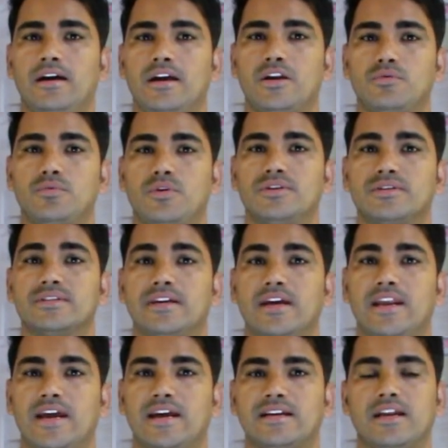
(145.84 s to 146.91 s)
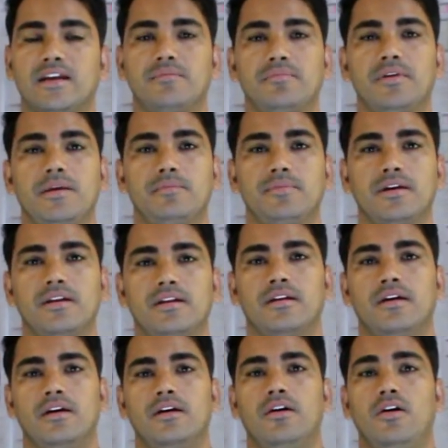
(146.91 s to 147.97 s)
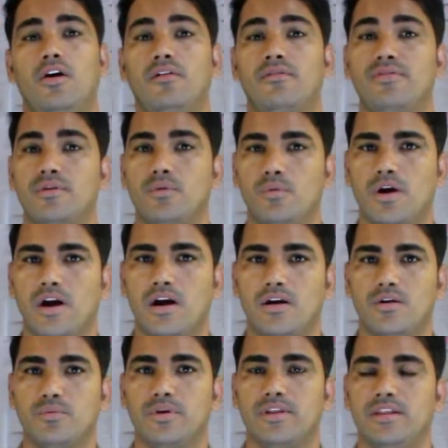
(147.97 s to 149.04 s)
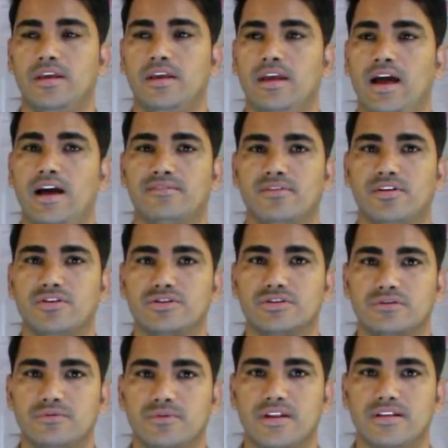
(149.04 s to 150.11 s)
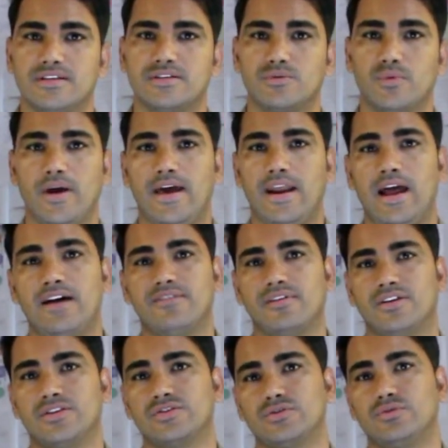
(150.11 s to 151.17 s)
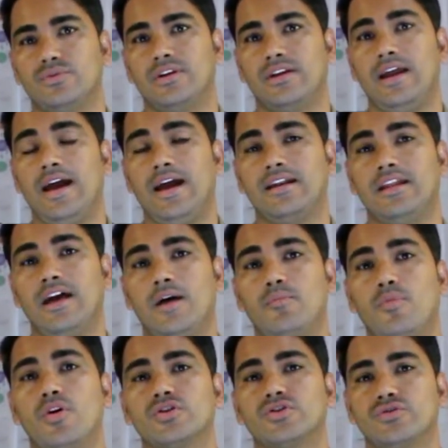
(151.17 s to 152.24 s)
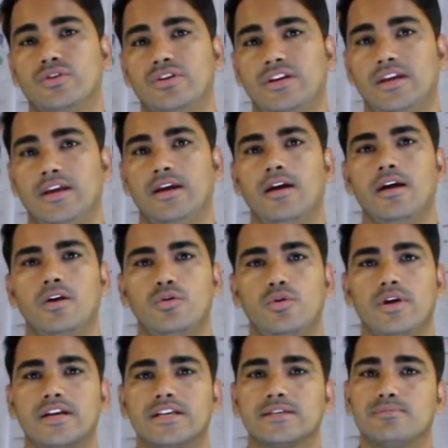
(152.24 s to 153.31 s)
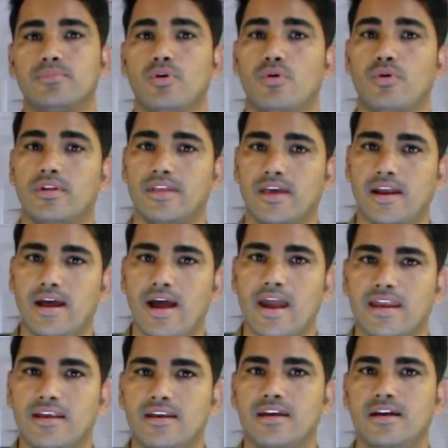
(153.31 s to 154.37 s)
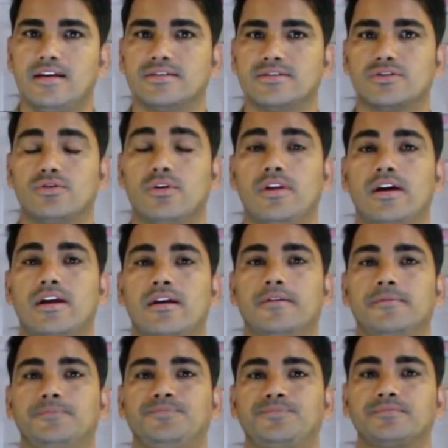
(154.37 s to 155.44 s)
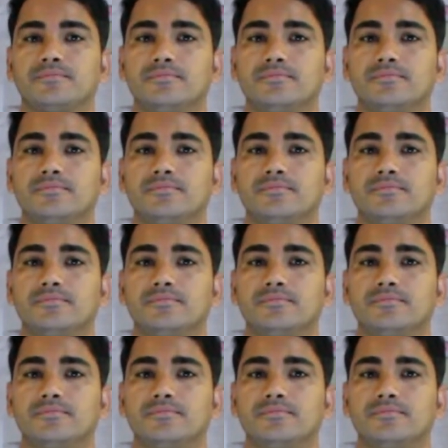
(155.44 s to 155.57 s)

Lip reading: It was connecting people of the world with the Afghan students, where Afghan students had the opportunity to explore their ideas, to learn